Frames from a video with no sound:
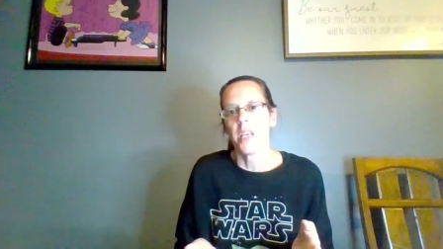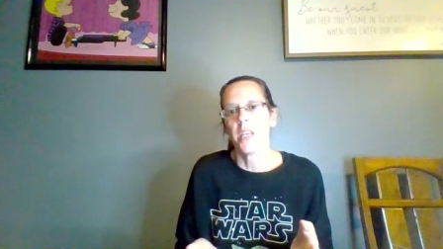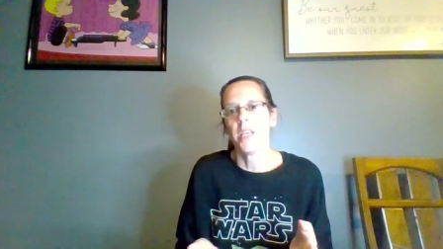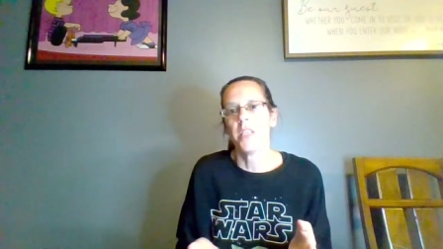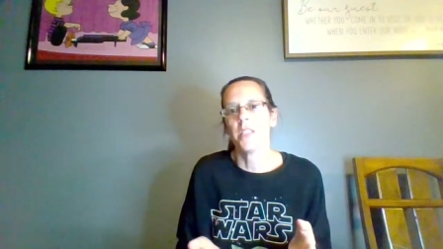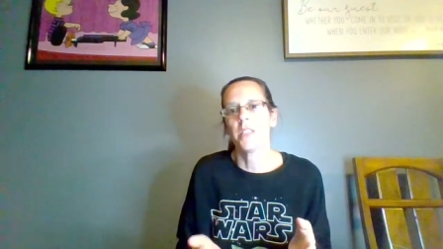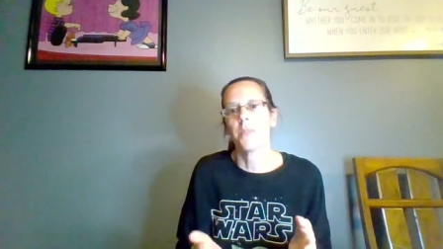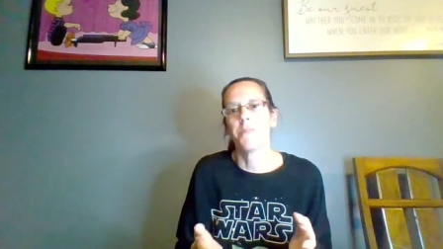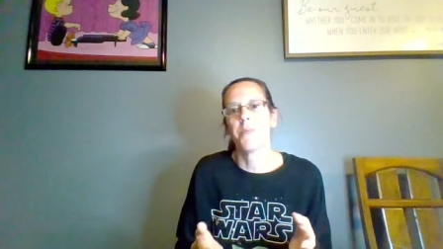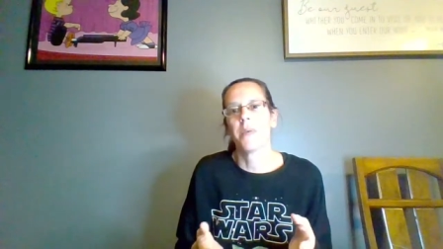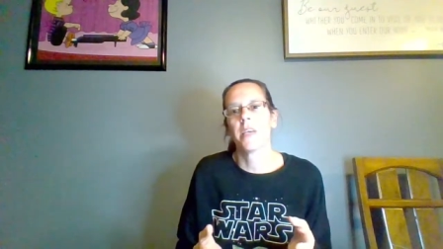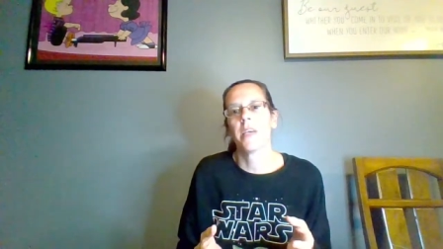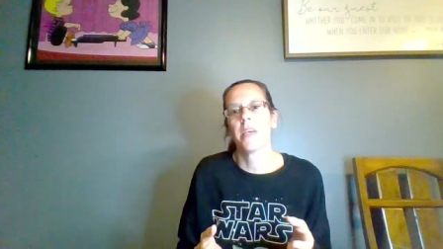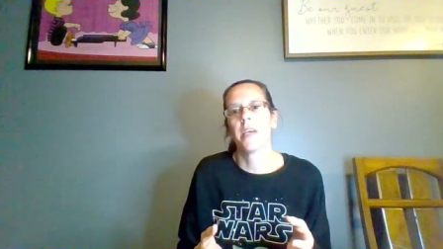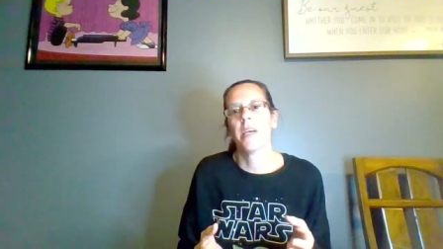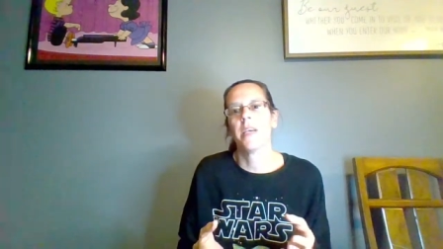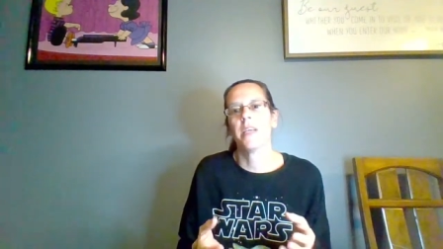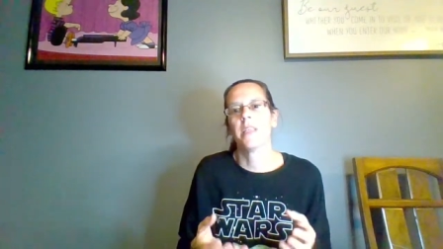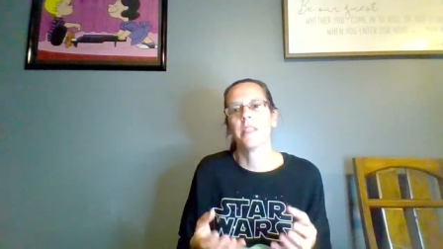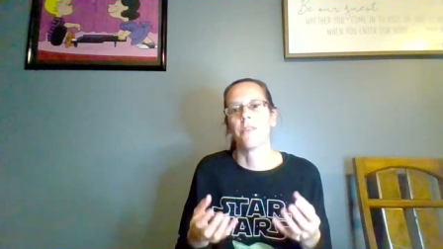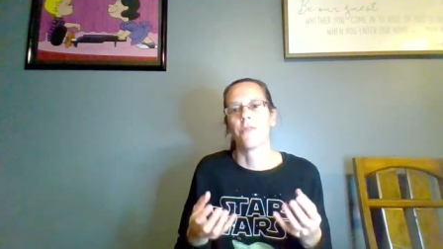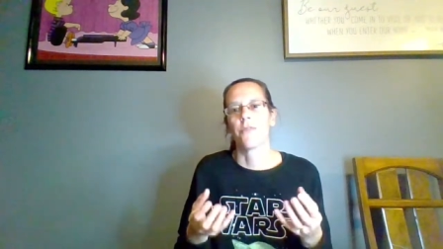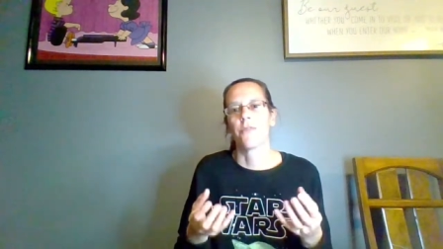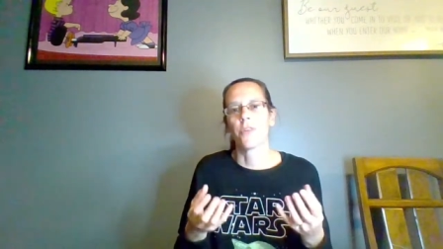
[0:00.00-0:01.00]
is
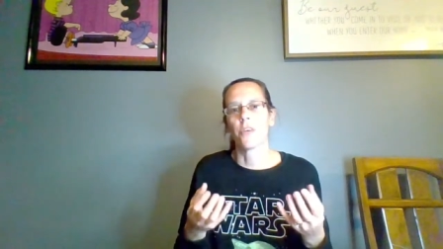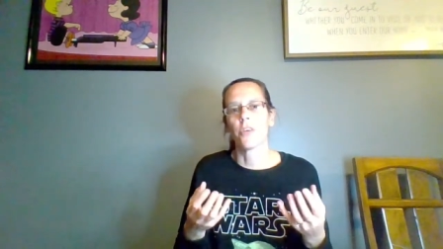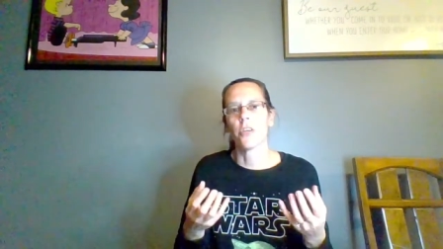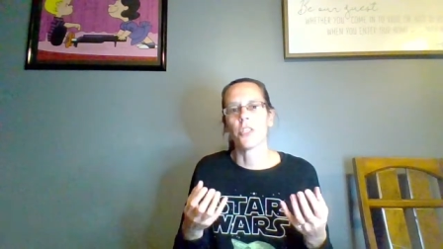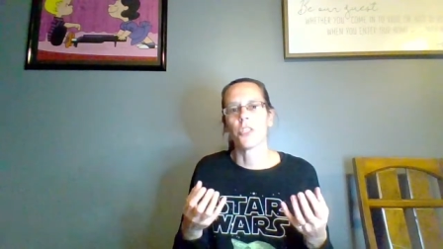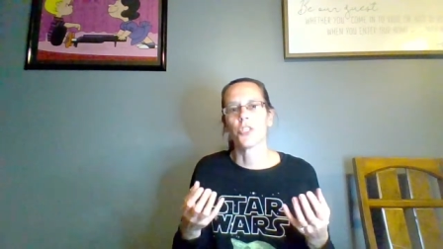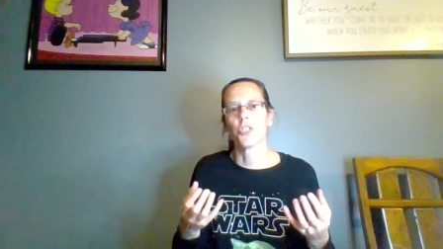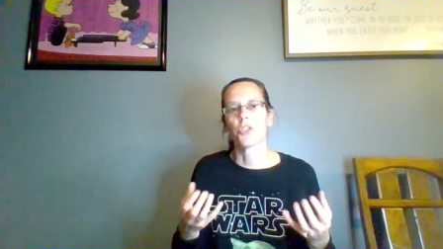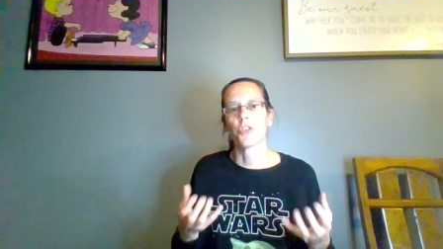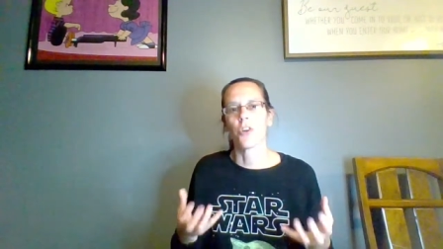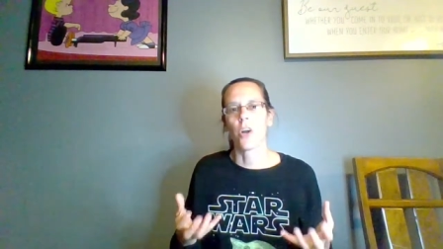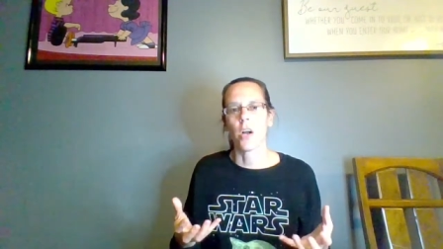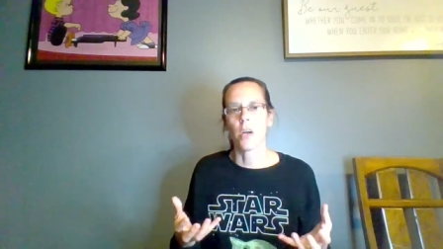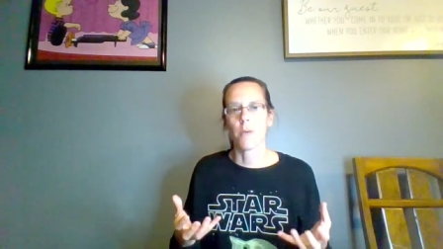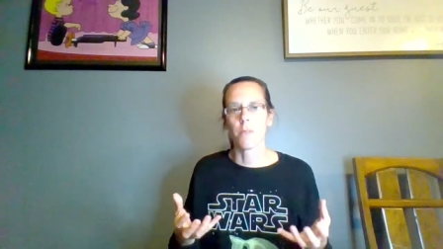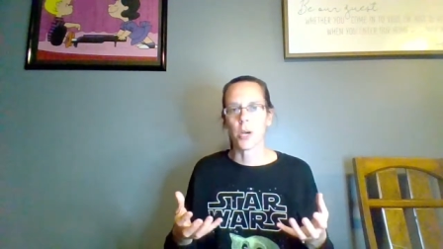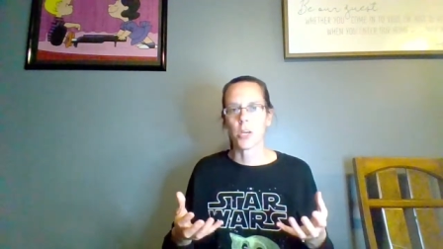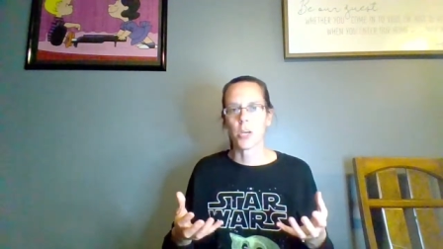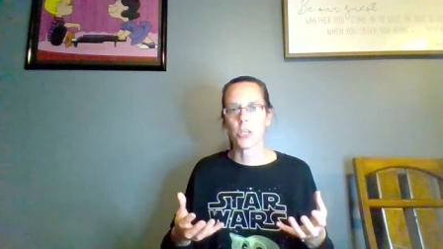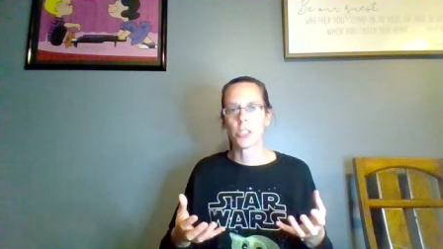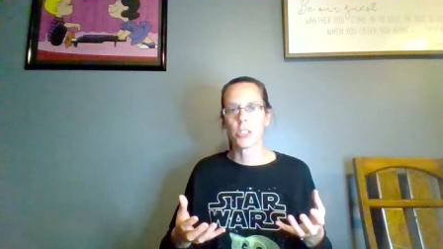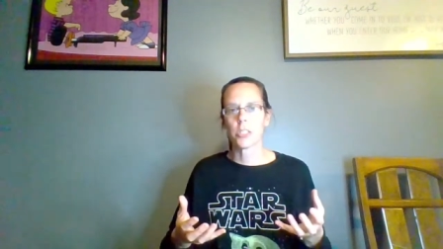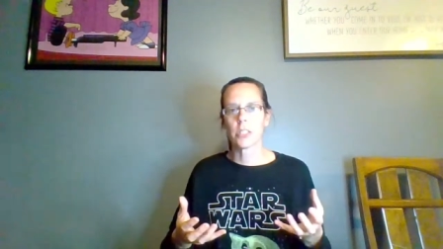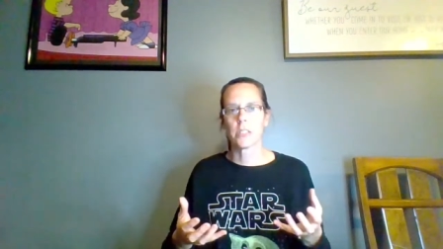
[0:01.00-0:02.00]
because if you're a strong
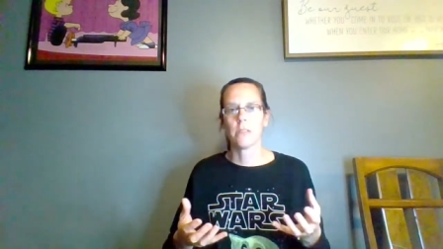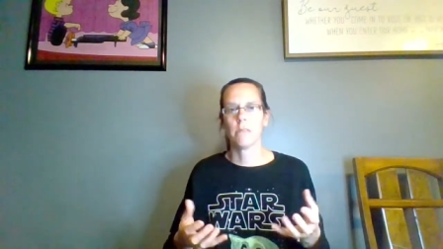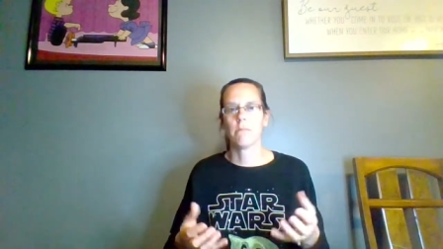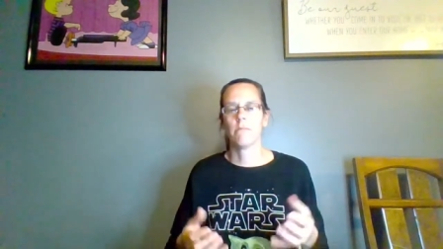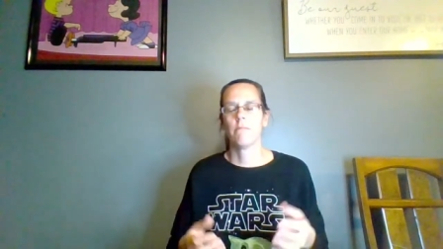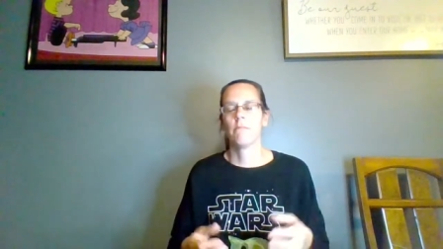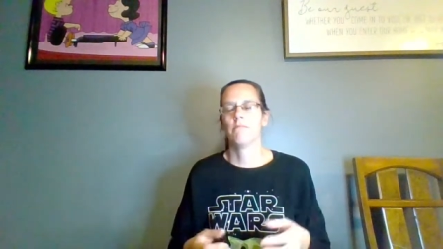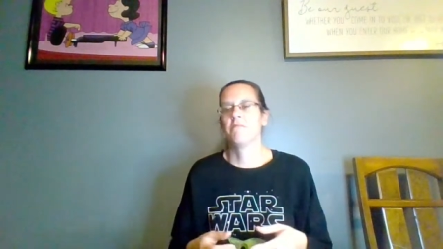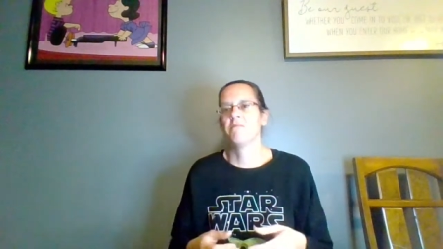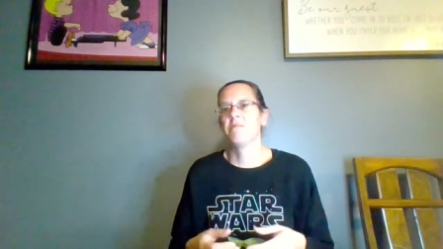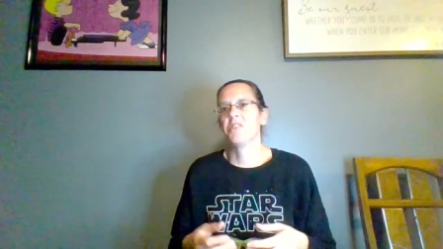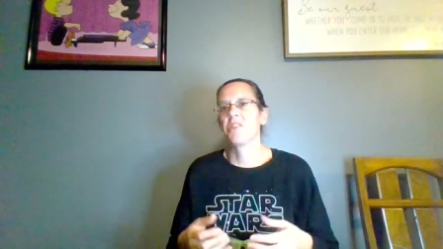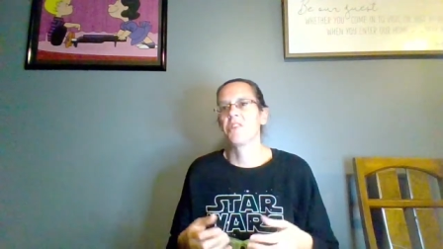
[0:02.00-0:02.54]
person,